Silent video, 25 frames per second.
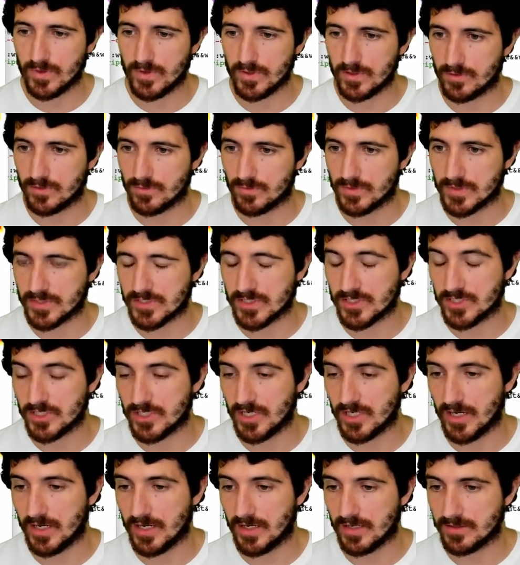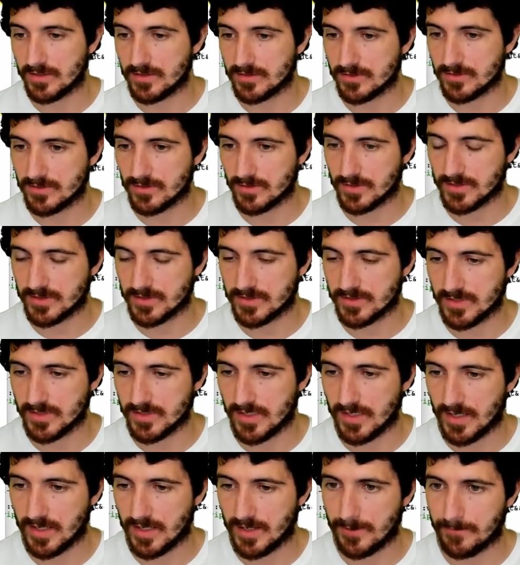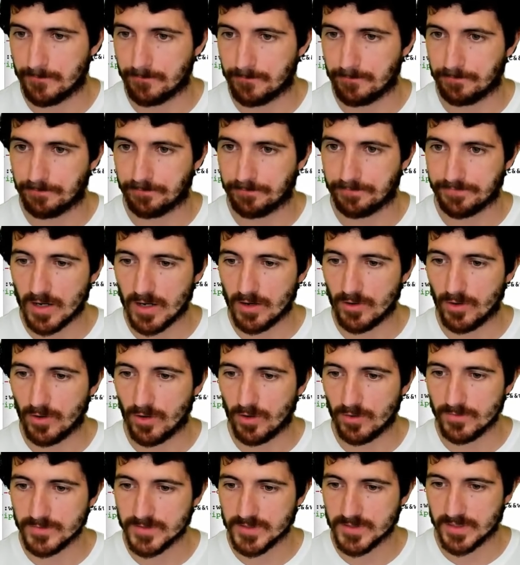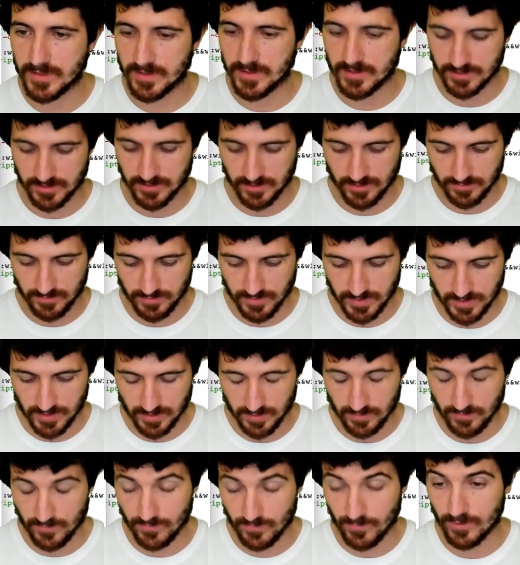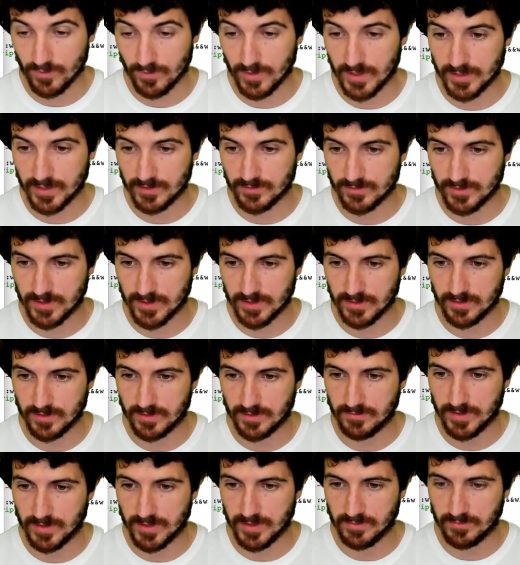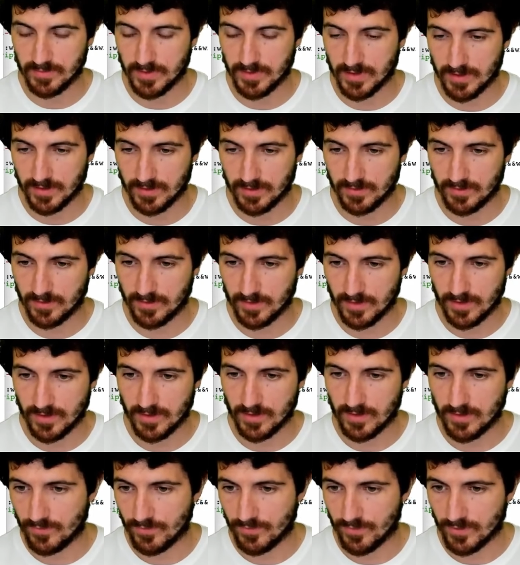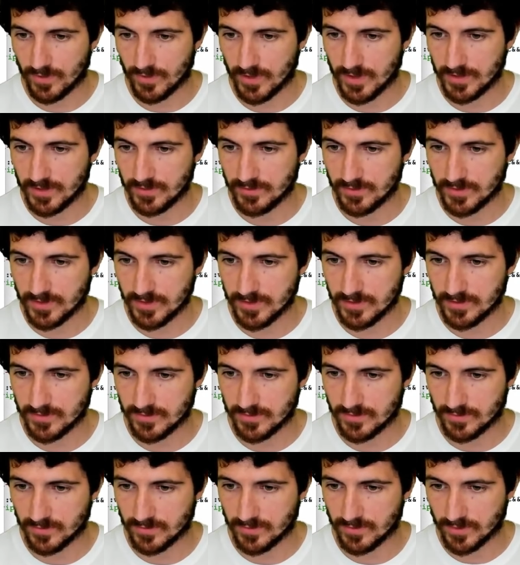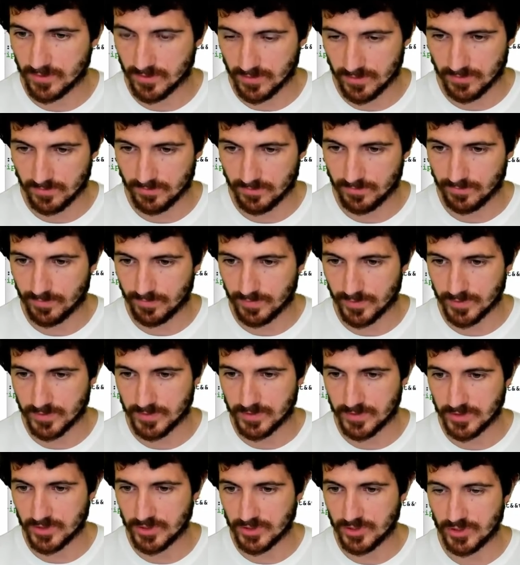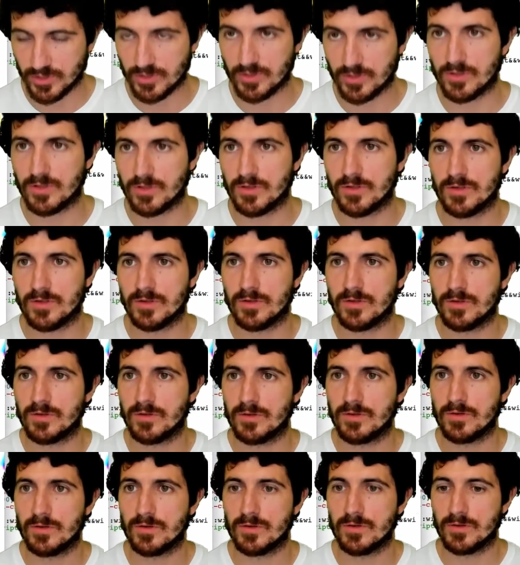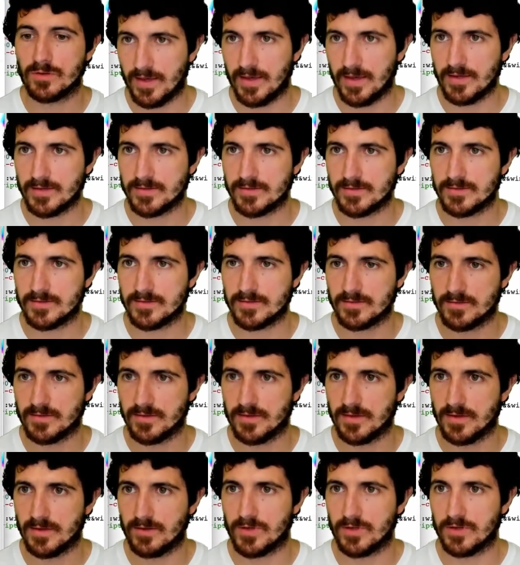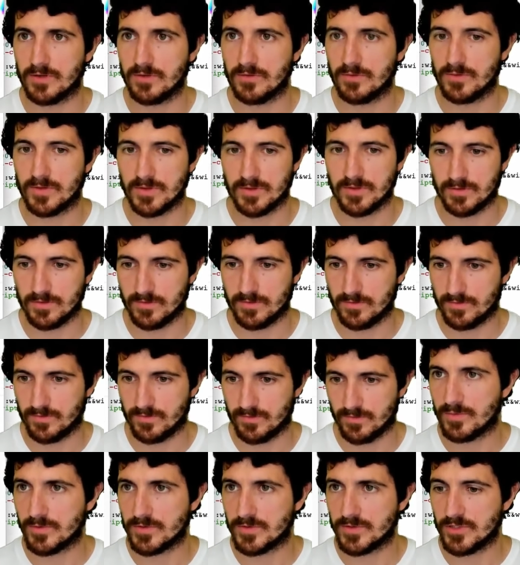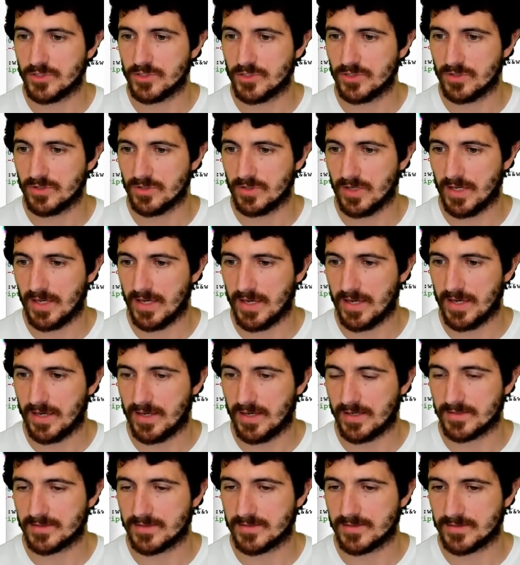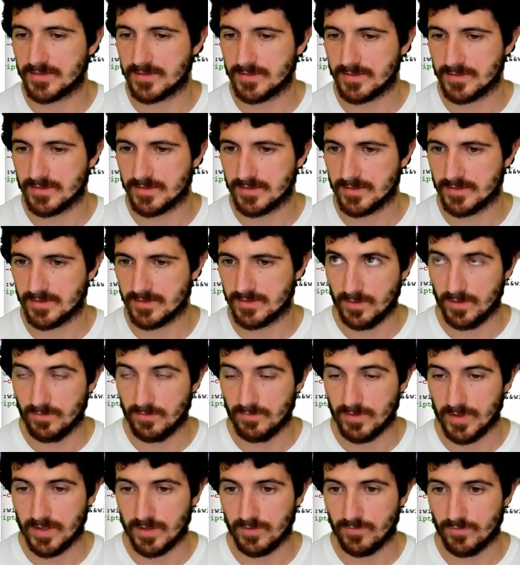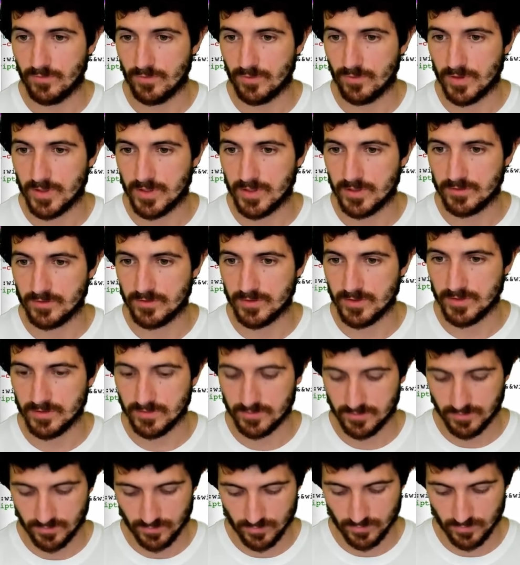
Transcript: we're going to do is change. So let's say our offset is going to be 400 divided by 400. So the position X, already know what. Yeah, position X divided 400.